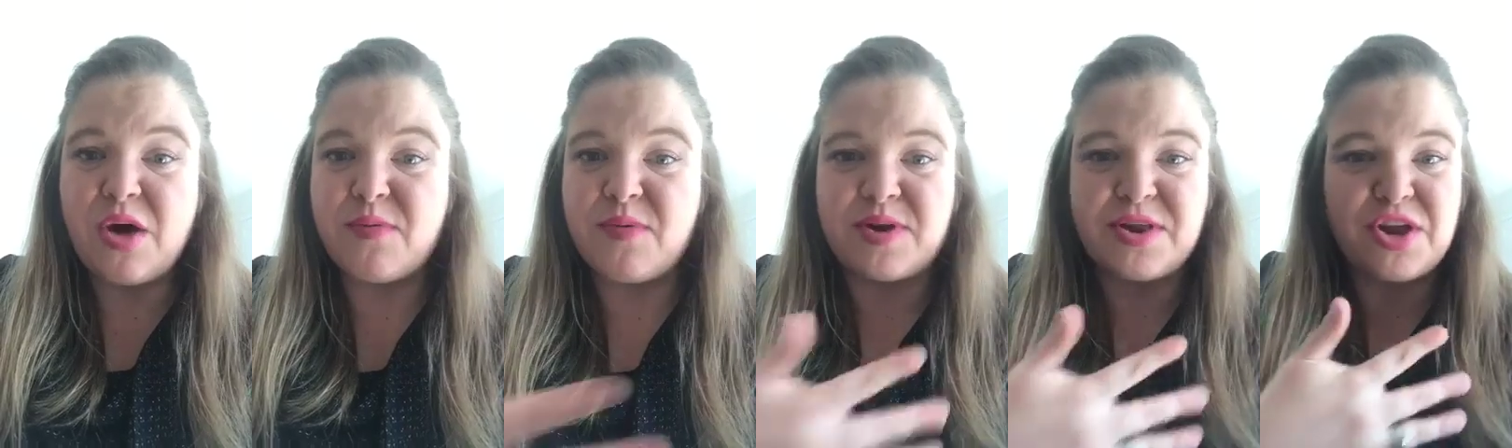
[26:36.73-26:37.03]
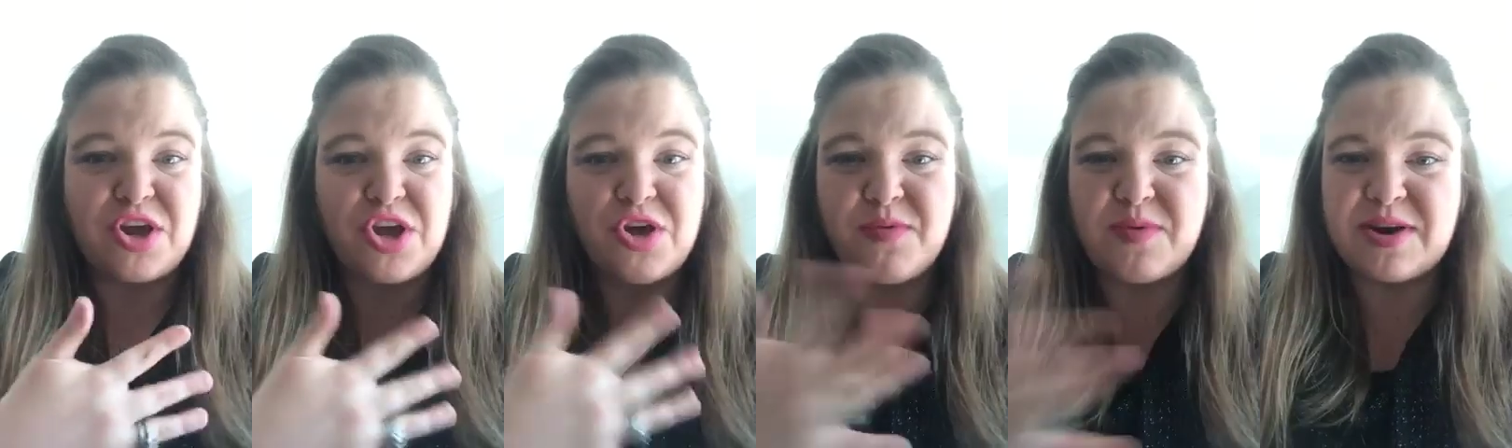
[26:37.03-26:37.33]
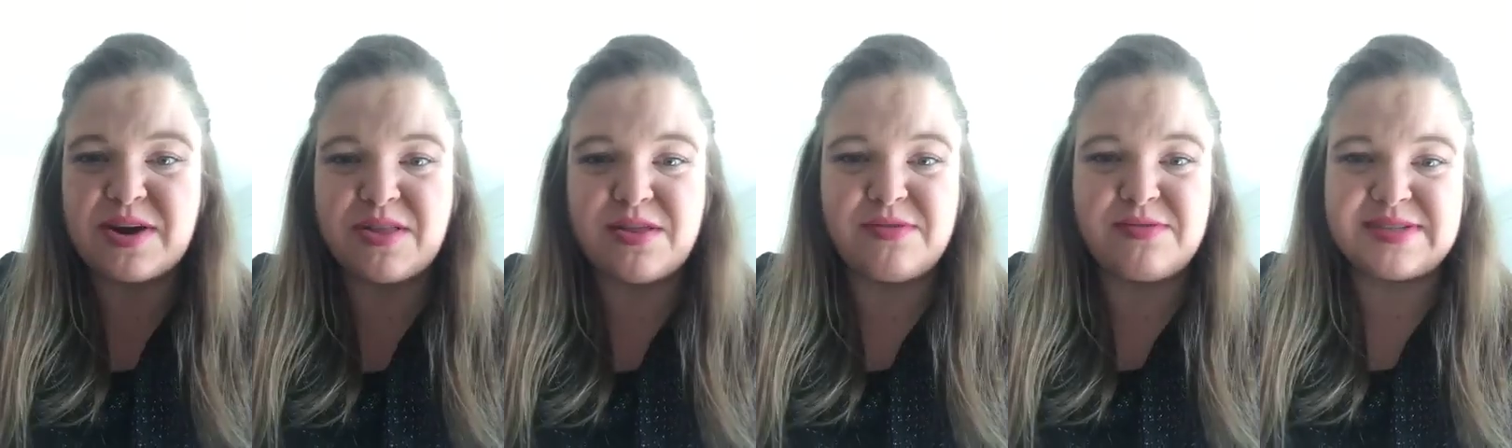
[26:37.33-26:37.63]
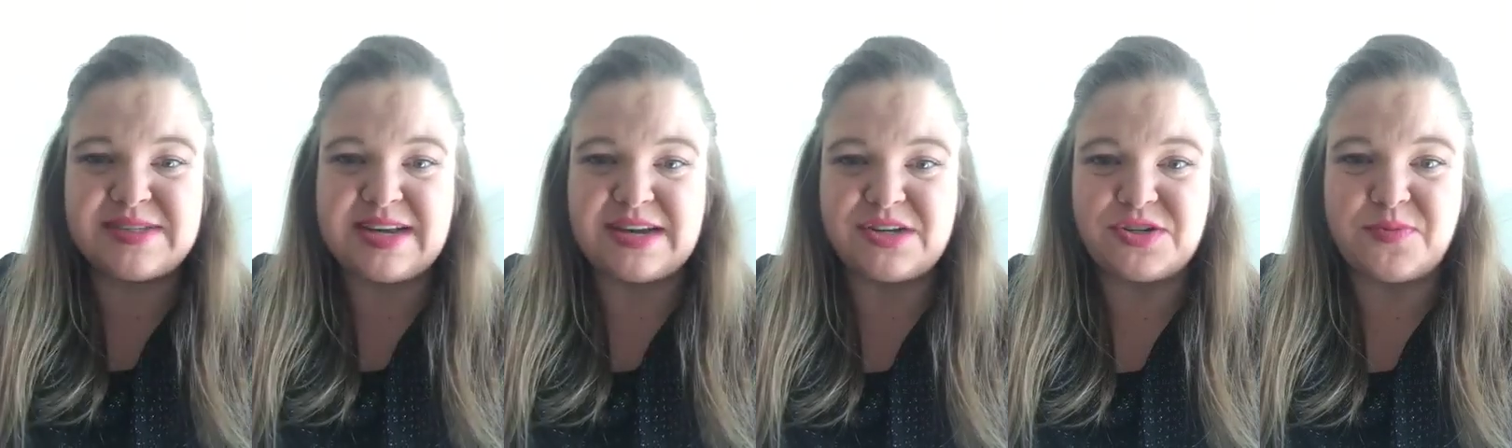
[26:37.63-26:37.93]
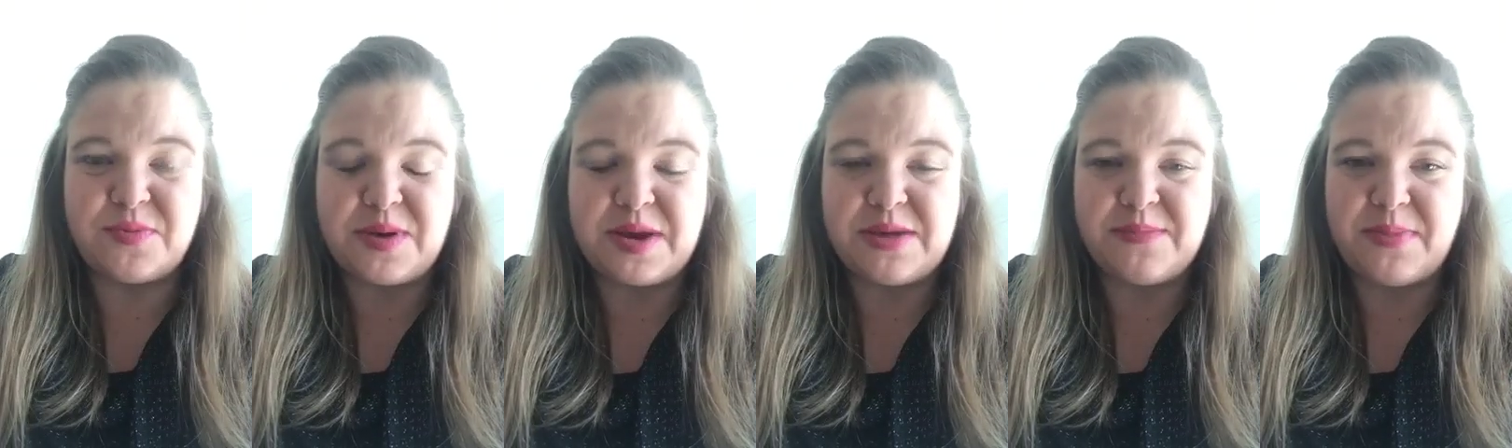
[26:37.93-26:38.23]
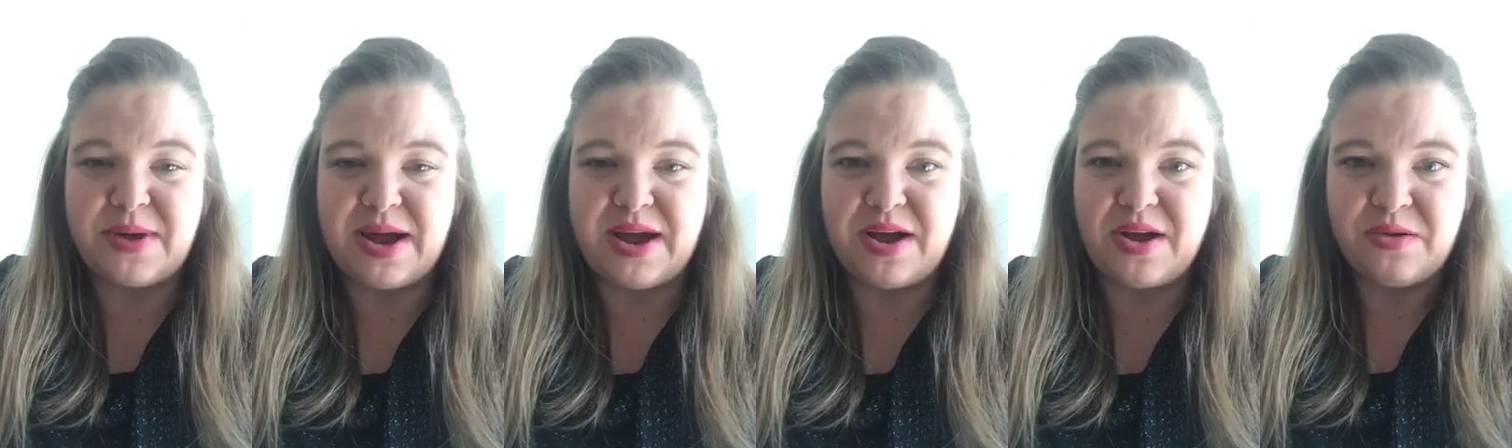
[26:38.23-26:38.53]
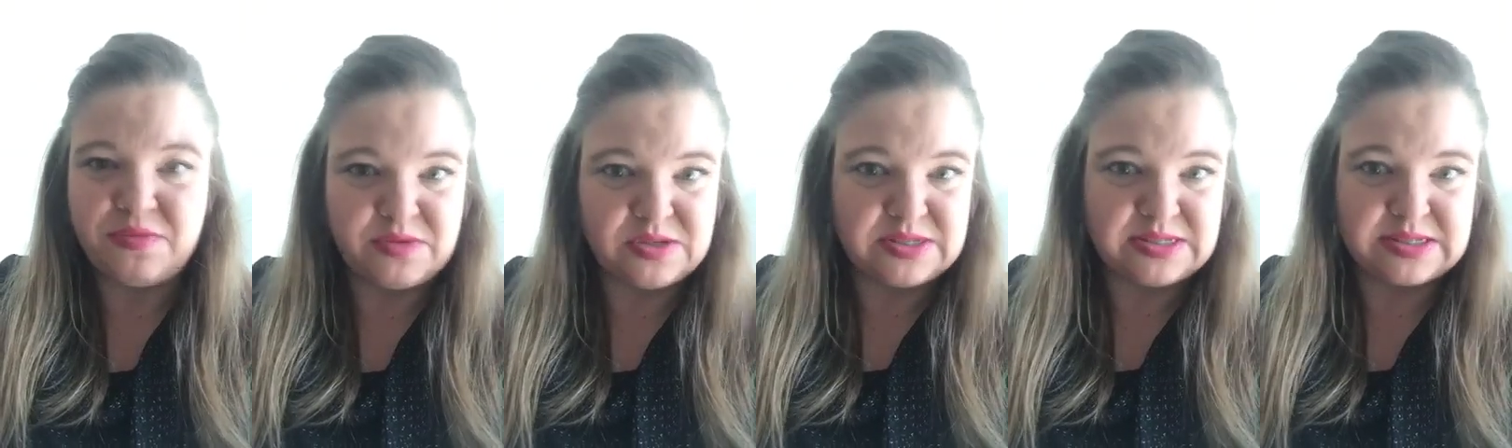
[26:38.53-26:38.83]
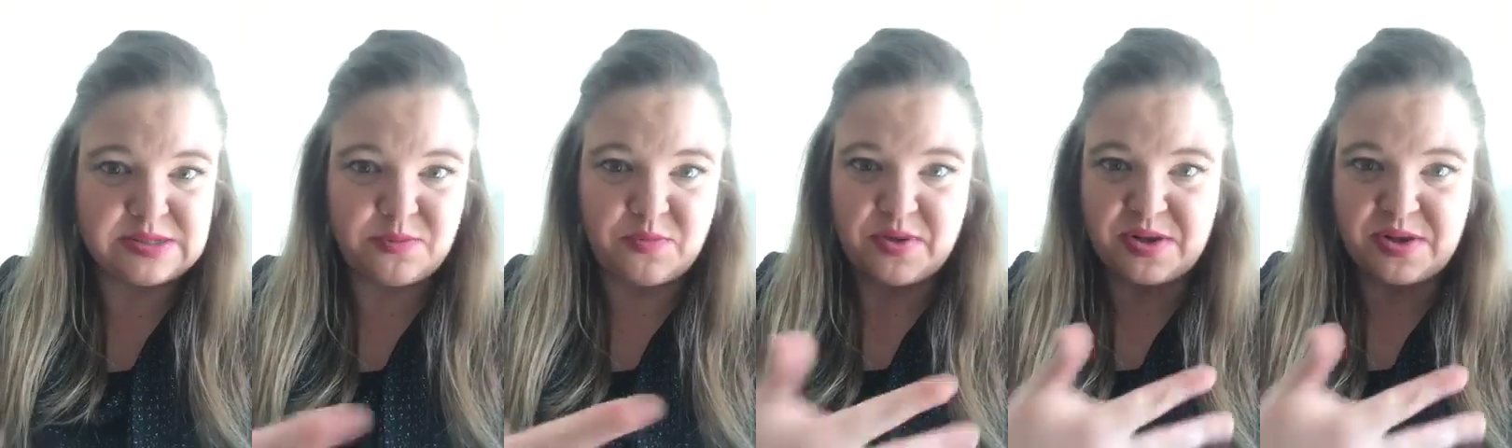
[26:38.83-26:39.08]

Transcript: whether you want to lose that 20 pounds,